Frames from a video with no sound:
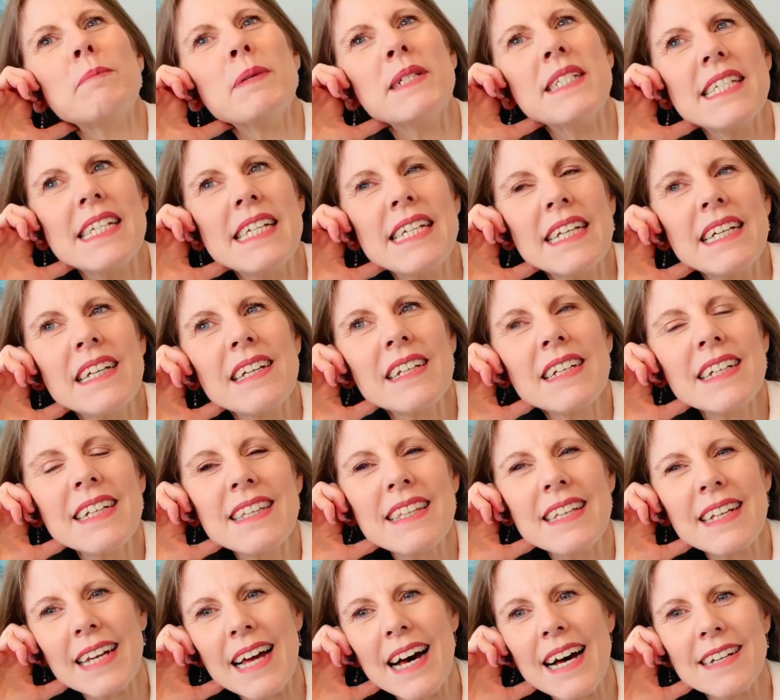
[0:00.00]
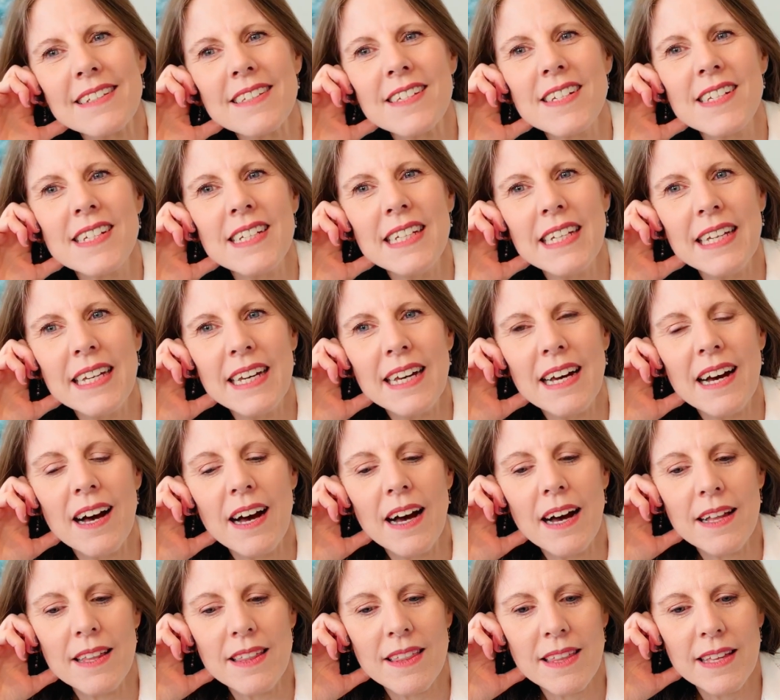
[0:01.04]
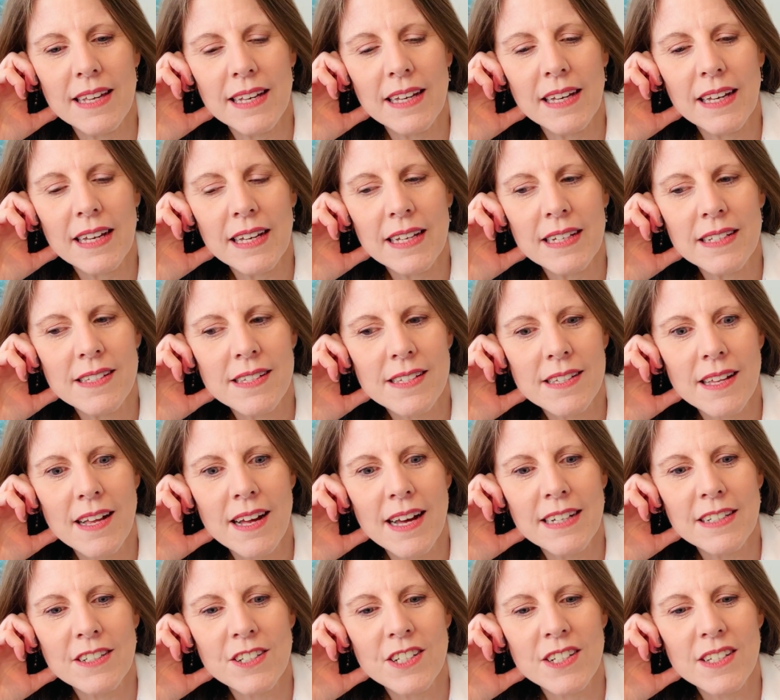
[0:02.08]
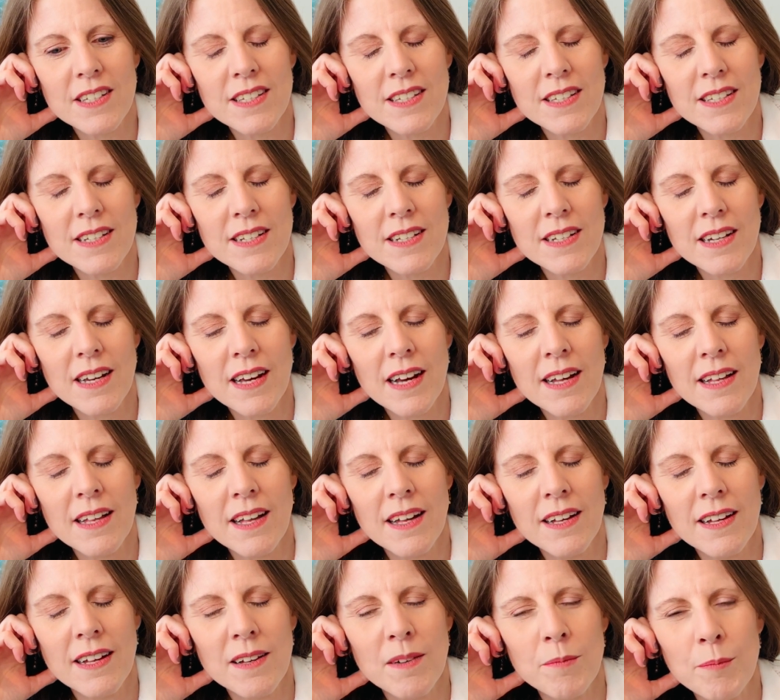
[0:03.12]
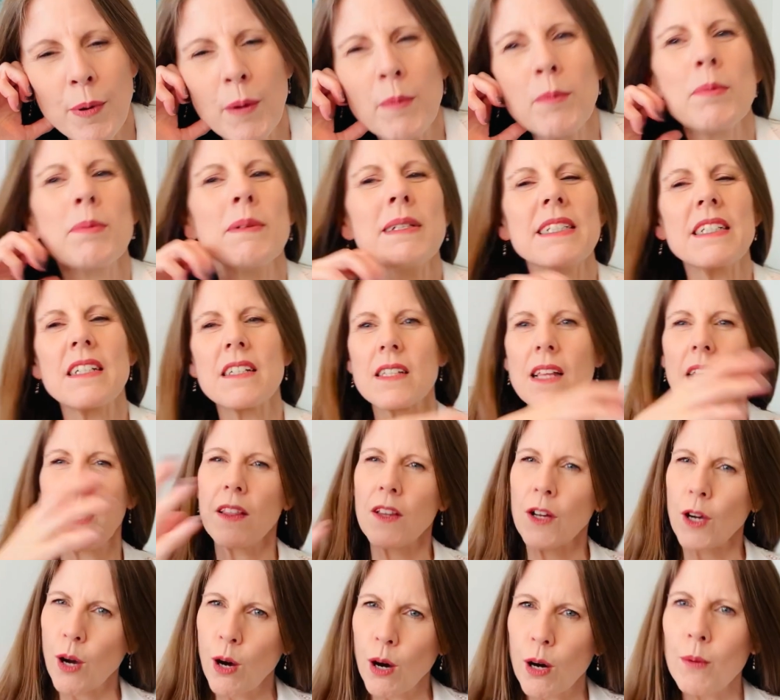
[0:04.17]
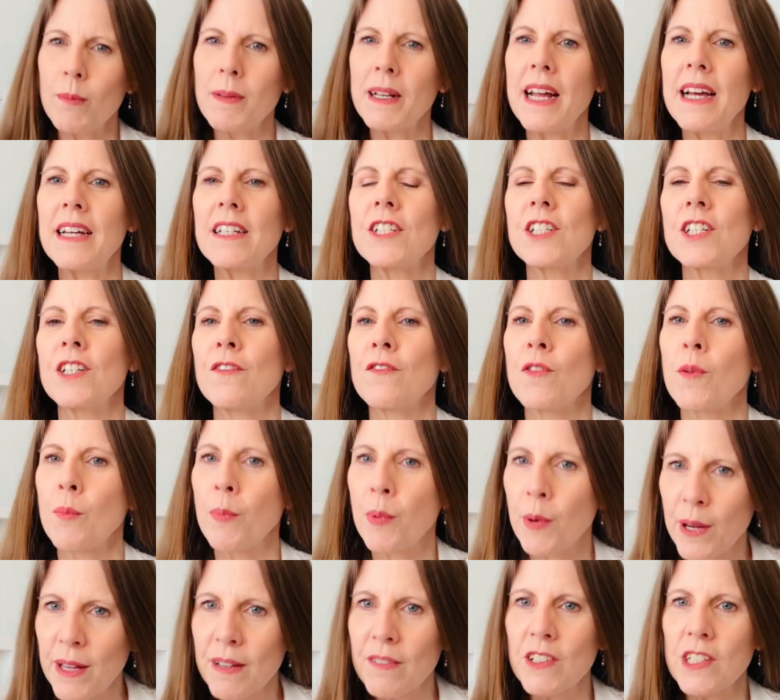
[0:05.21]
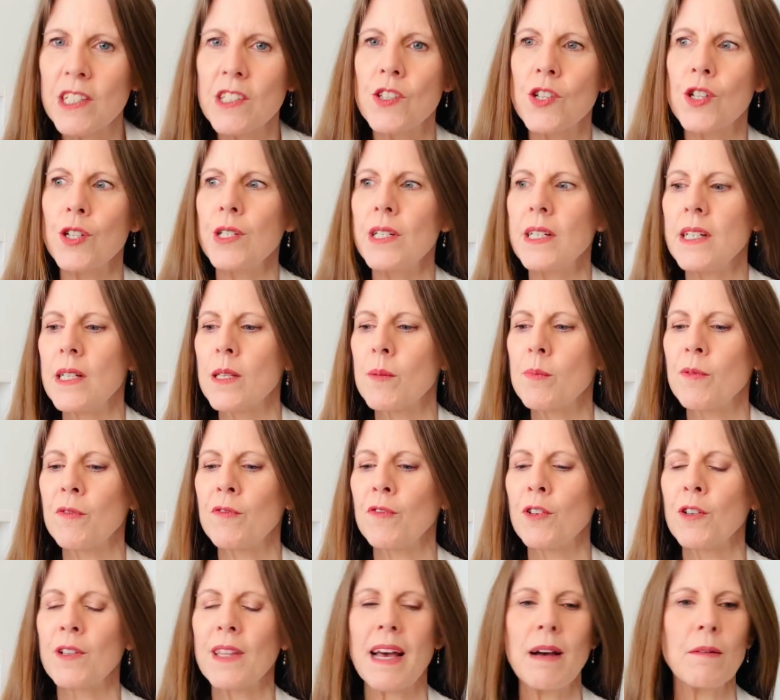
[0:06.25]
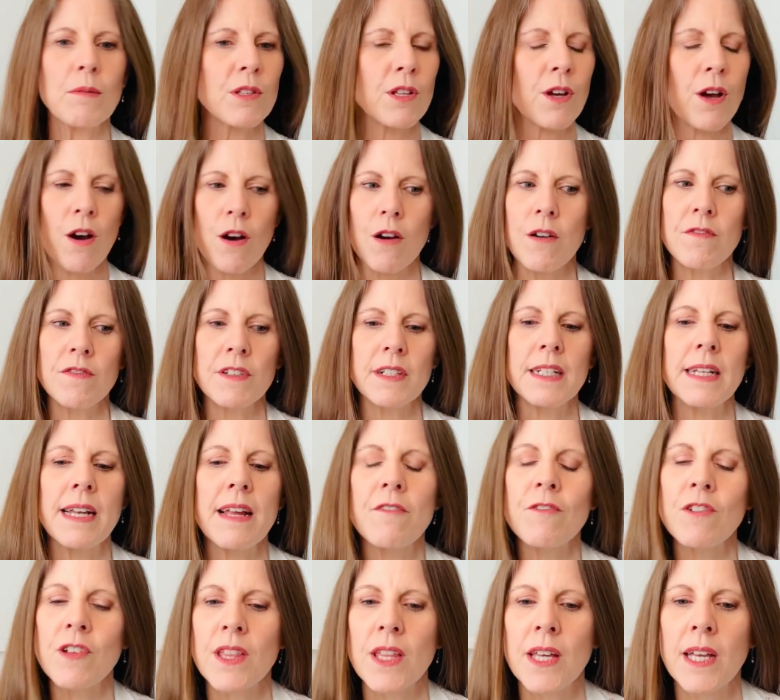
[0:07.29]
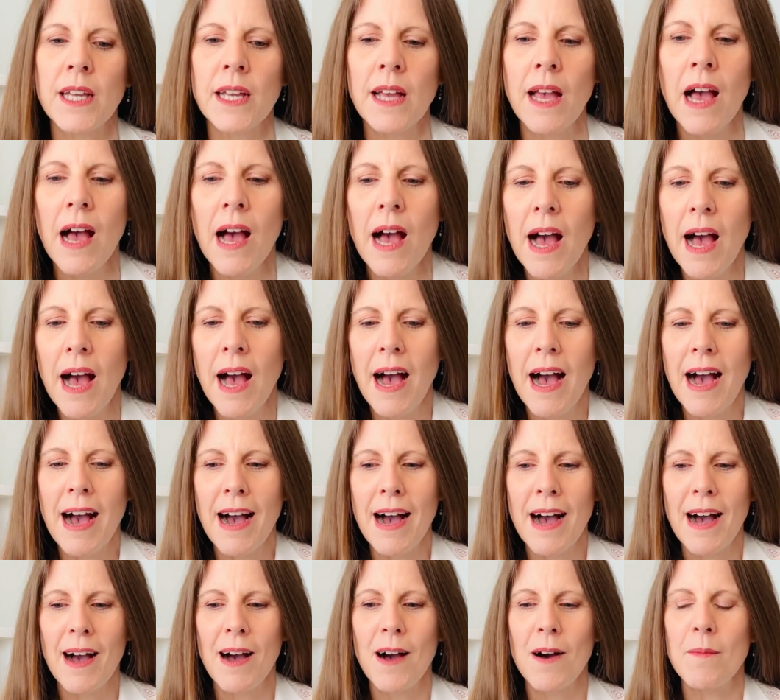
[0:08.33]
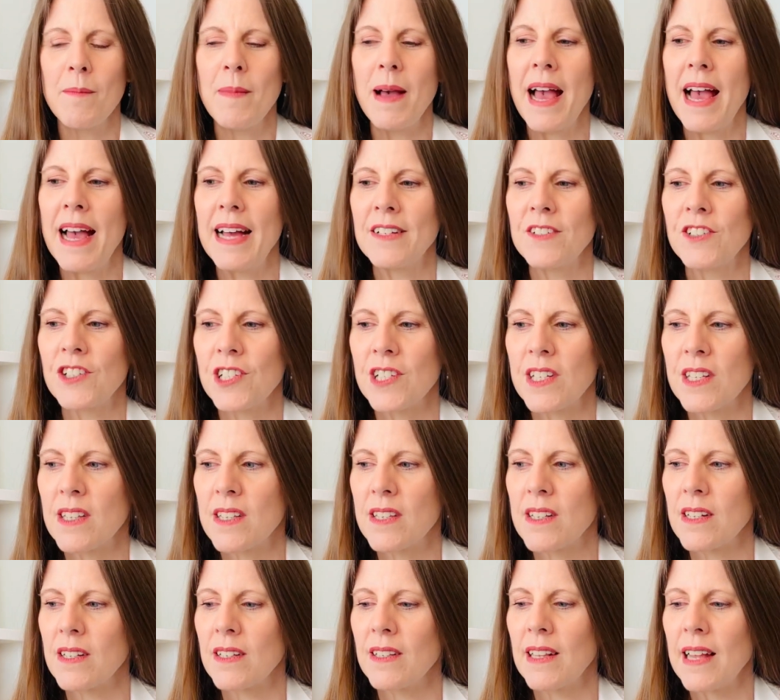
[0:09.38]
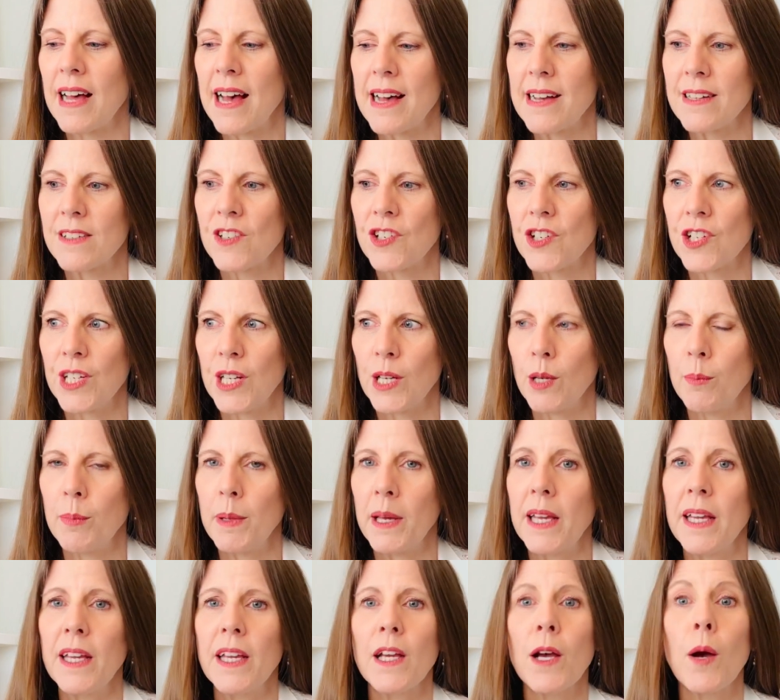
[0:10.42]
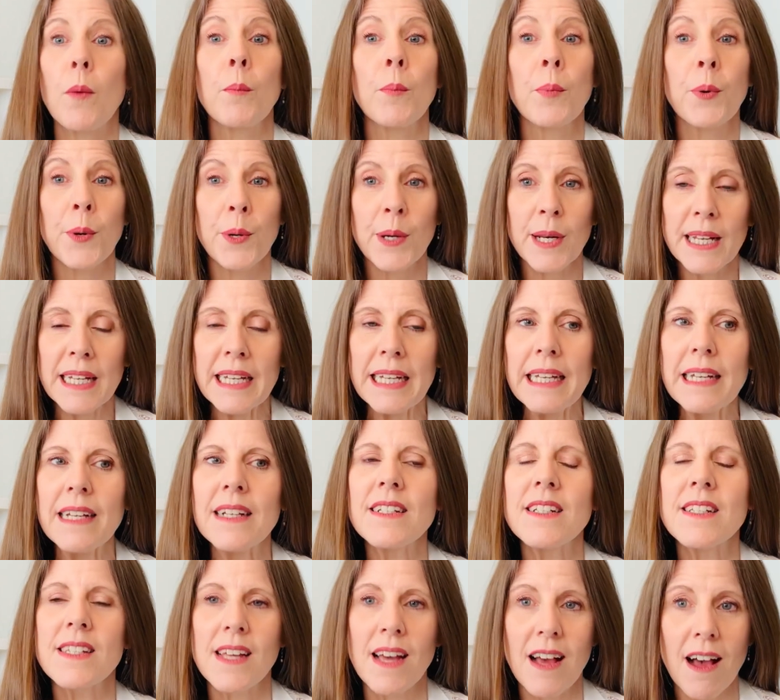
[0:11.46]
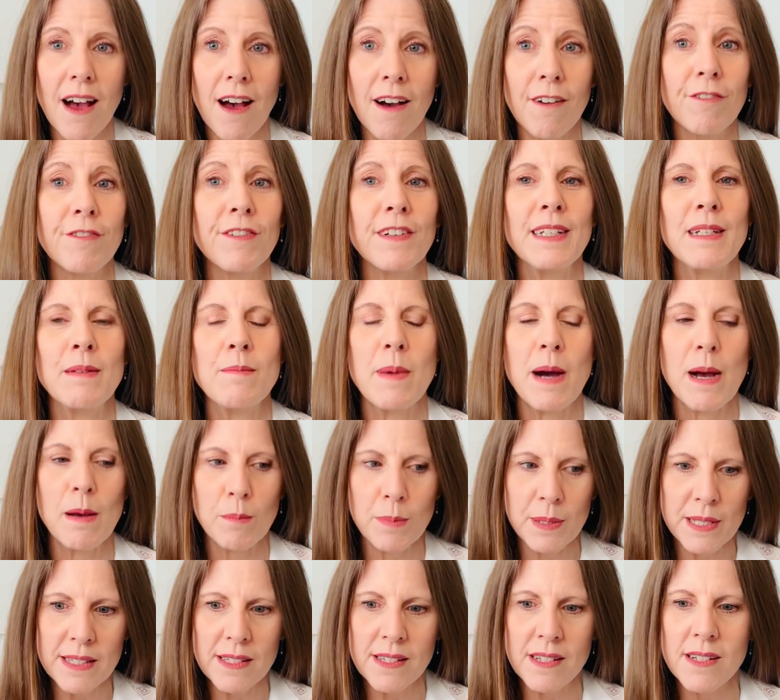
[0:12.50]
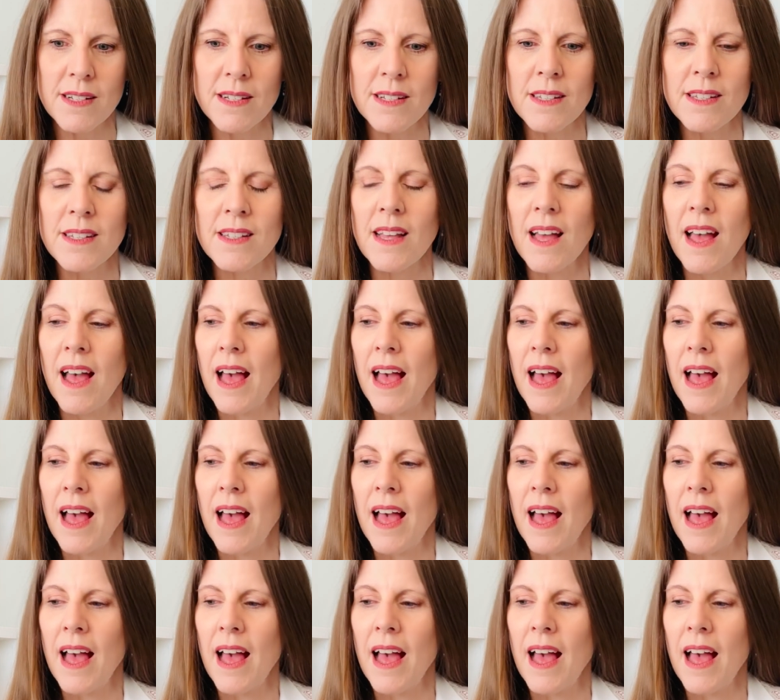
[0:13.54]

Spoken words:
particularly the last year, I think it's like probably just like the culmination of the previous 2 years before that with COVID and everything. And just last year being pretty tough in my business.